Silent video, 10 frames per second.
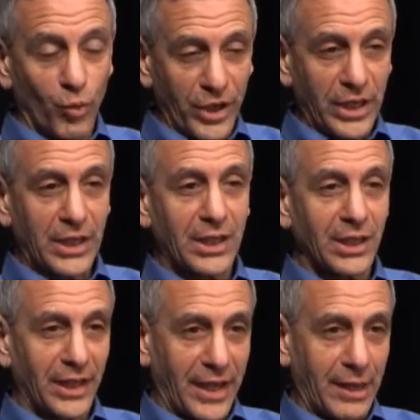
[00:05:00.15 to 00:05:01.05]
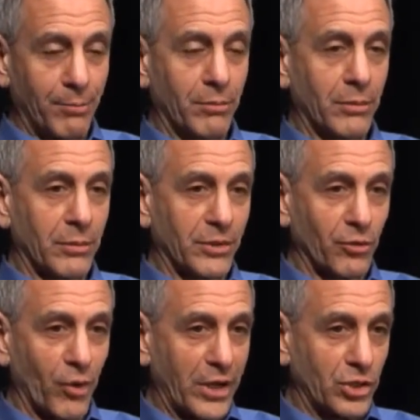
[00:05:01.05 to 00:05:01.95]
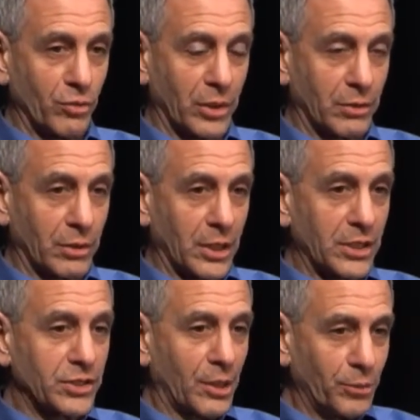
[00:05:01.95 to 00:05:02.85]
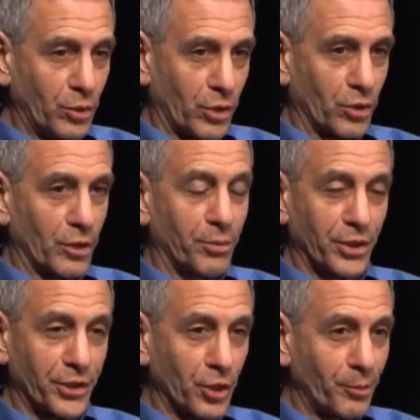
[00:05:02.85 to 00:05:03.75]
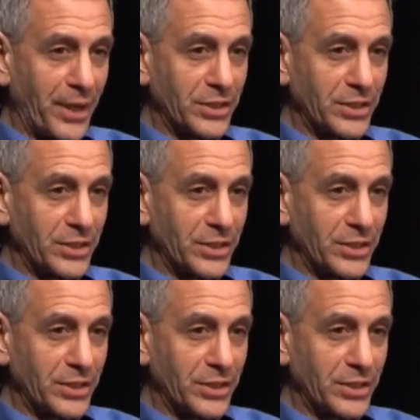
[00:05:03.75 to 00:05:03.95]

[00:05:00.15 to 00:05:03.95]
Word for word: We claim the right to it. Some do it on a political